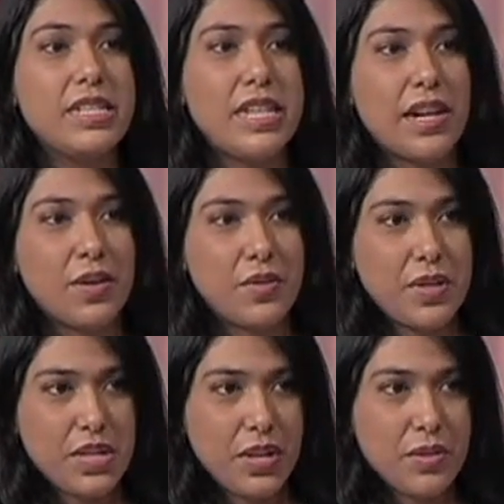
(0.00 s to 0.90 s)

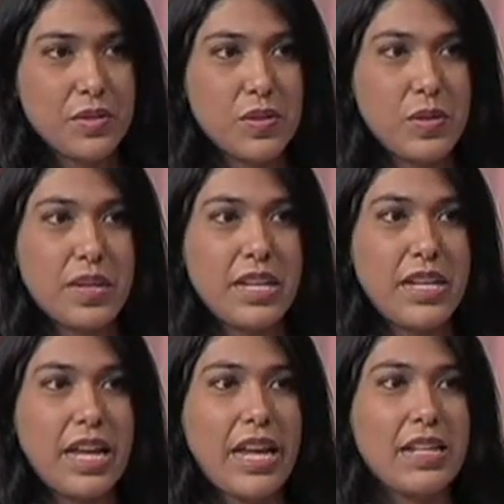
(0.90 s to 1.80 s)
down in
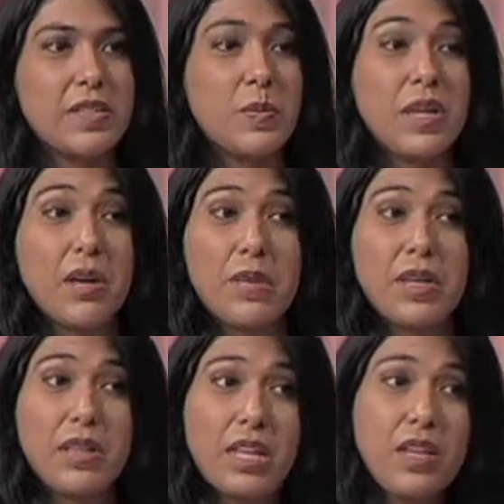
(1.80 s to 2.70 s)
Arizona and is
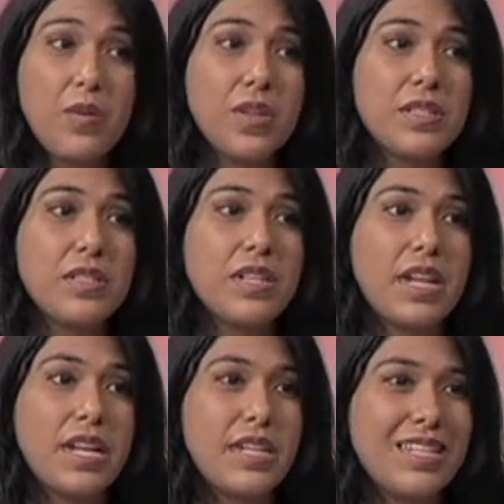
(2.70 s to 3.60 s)
becoming a linguist
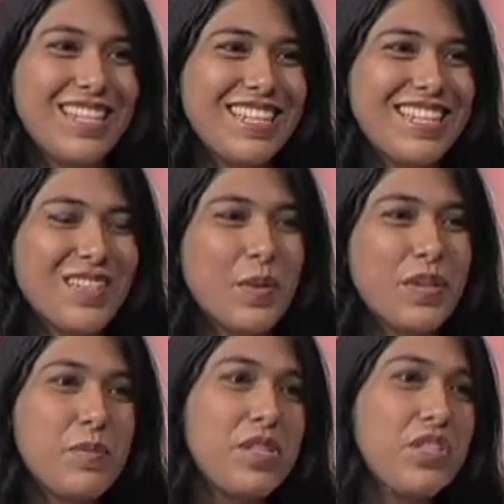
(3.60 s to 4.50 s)
and is
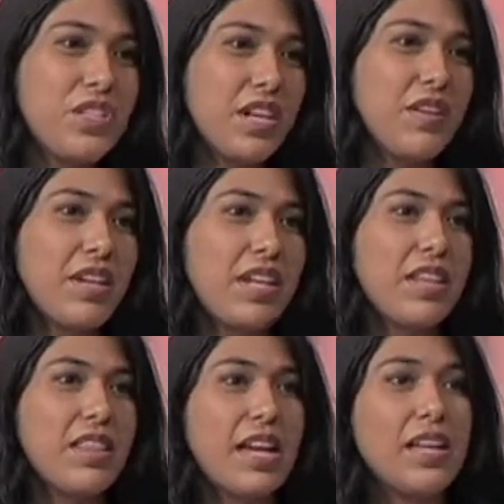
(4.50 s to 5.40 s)
going to be sharing
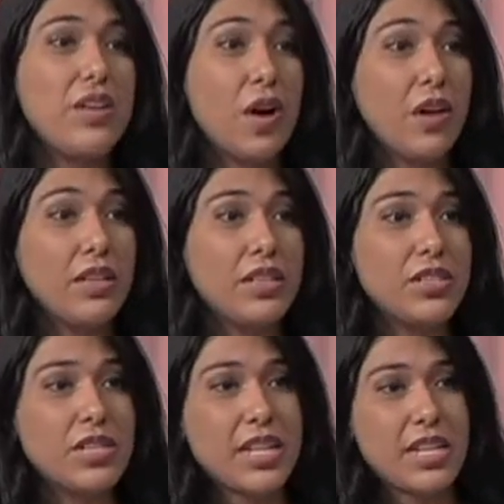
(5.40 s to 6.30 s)
that
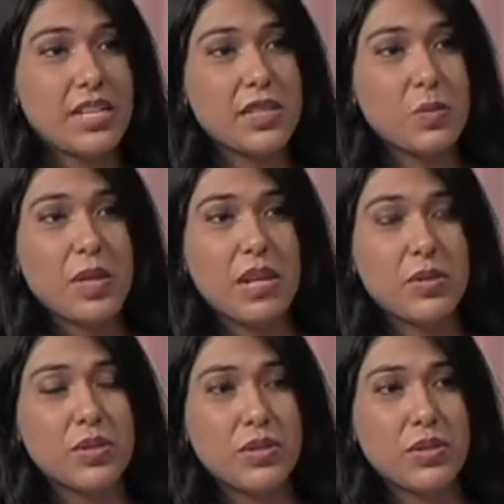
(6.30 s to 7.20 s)
knowledge that he's been
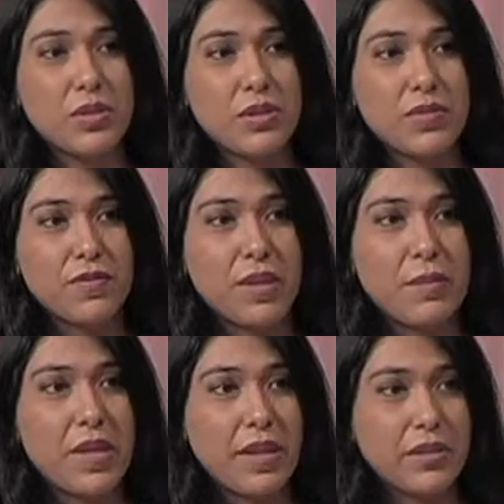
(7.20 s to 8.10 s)
able to learn
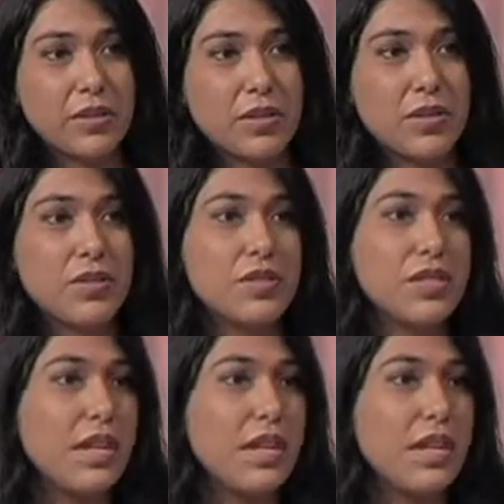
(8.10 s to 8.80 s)
from the elders